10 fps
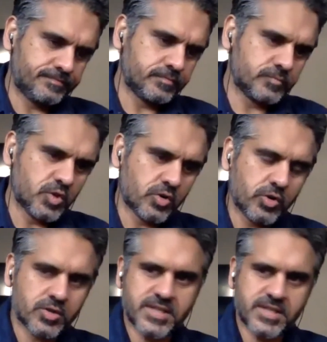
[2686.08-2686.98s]

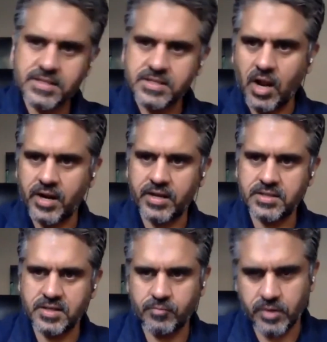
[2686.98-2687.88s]
your sales
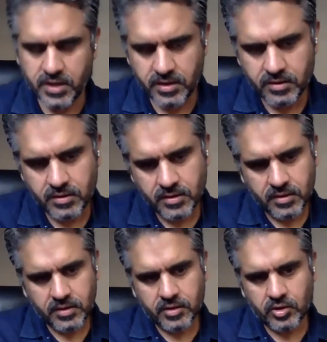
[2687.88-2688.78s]
targets, and we,
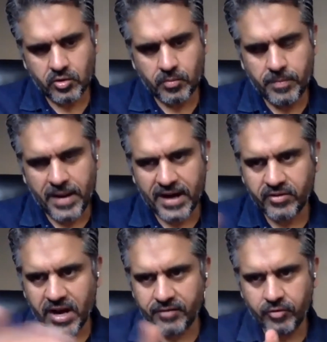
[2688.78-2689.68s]

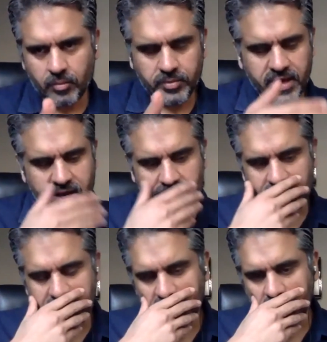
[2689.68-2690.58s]
backtrack from
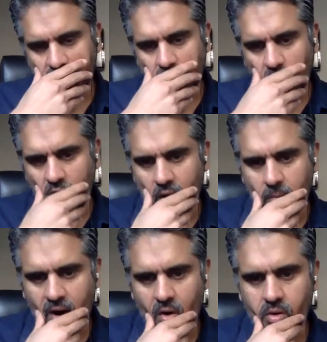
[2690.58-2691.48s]
there and talk
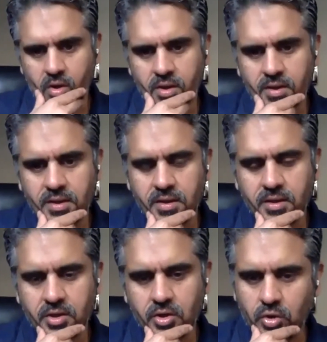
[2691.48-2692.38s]
about,
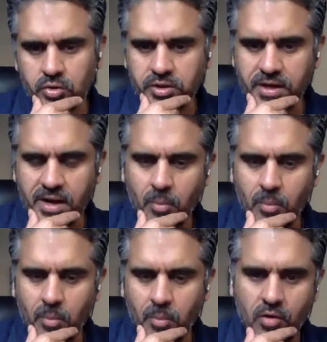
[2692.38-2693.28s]
the
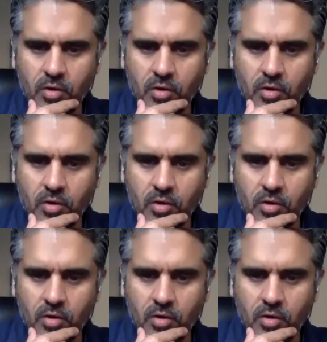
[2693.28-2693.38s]
number of